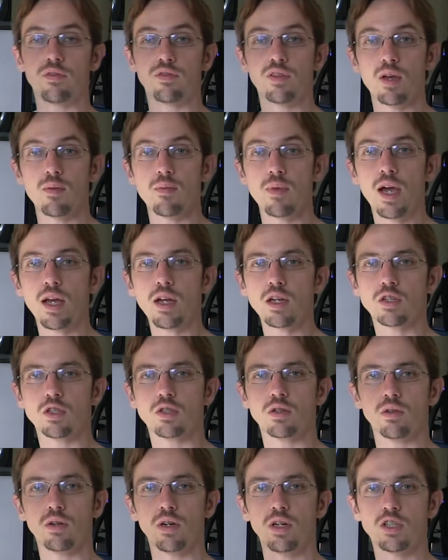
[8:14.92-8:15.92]
they
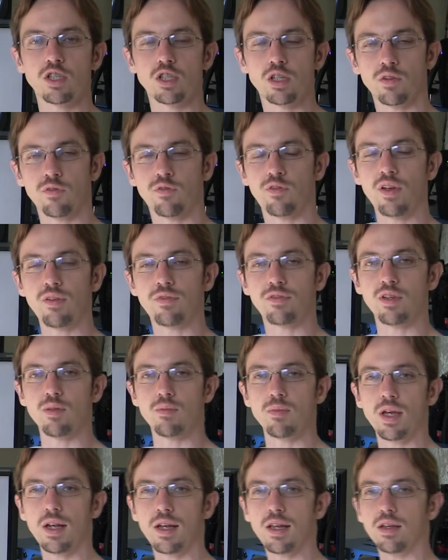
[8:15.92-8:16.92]
manage to reach the 50
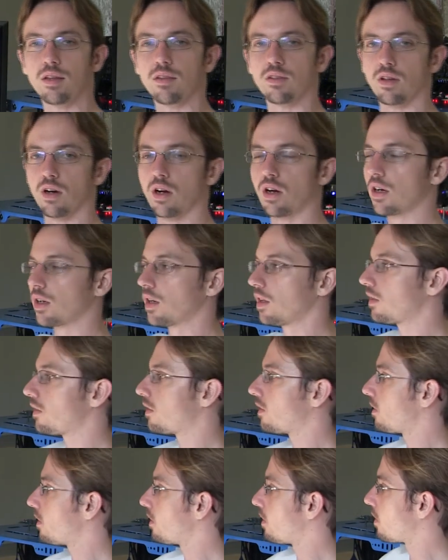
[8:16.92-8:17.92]
million
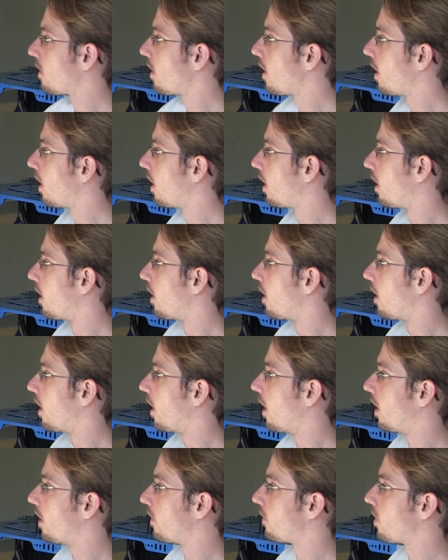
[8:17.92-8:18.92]
target,
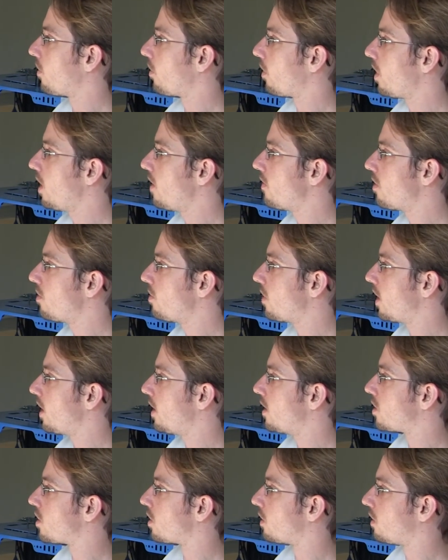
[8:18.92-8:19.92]
they will even
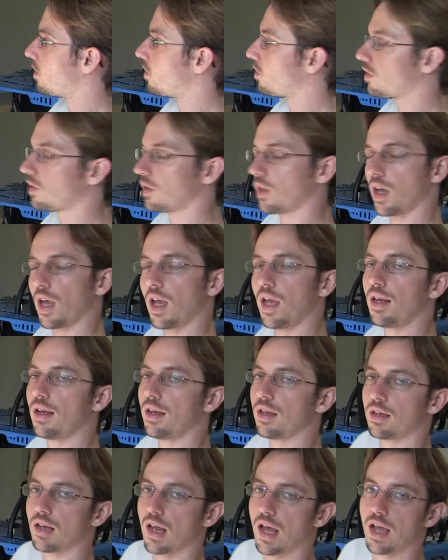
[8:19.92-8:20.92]
be introducing
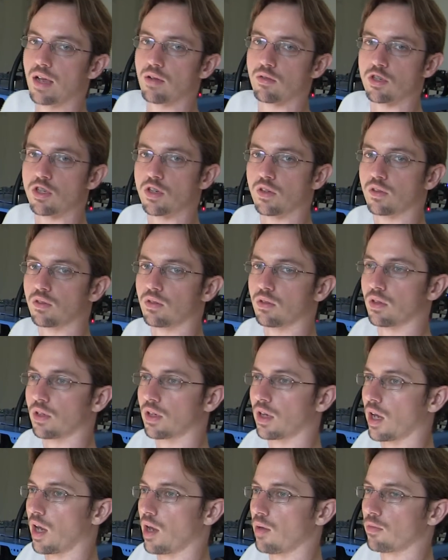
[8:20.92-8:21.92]
alien languages to the
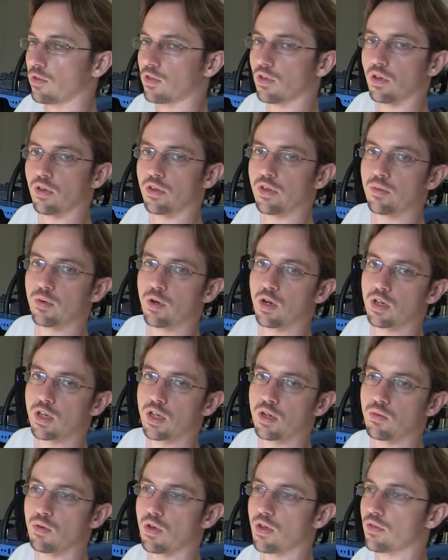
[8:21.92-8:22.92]
game. So they're
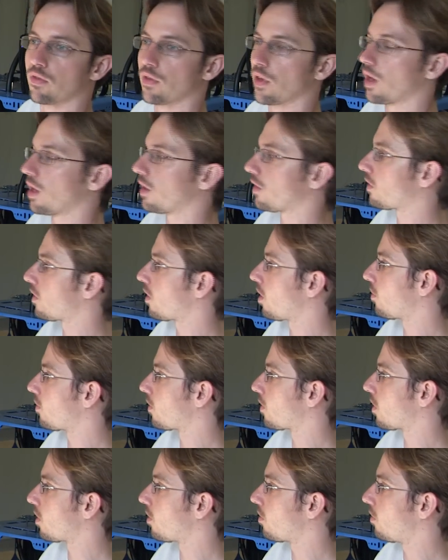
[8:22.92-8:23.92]
working with
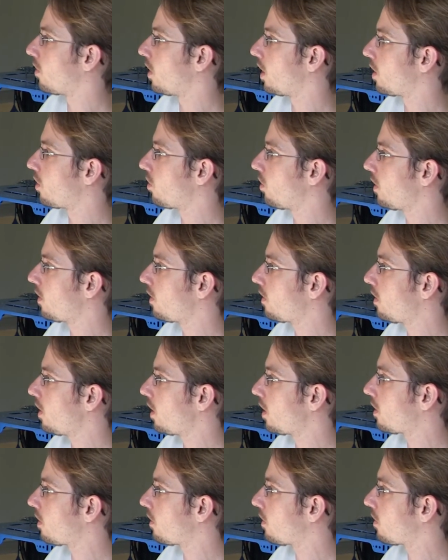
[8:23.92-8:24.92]
some
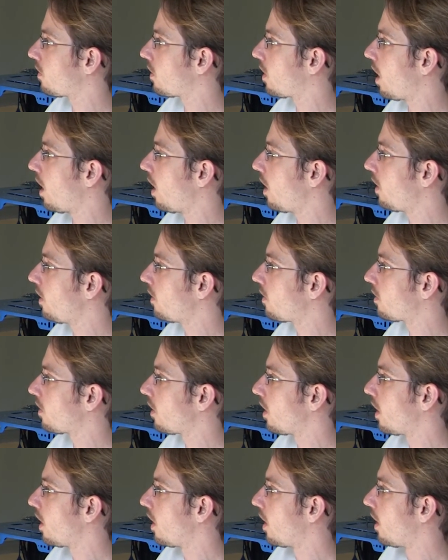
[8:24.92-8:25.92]
linguistic
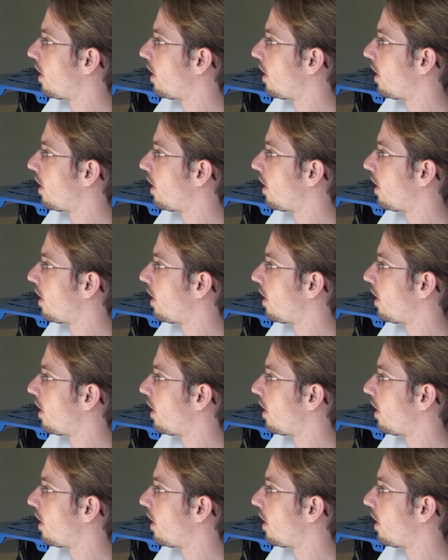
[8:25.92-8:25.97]
guys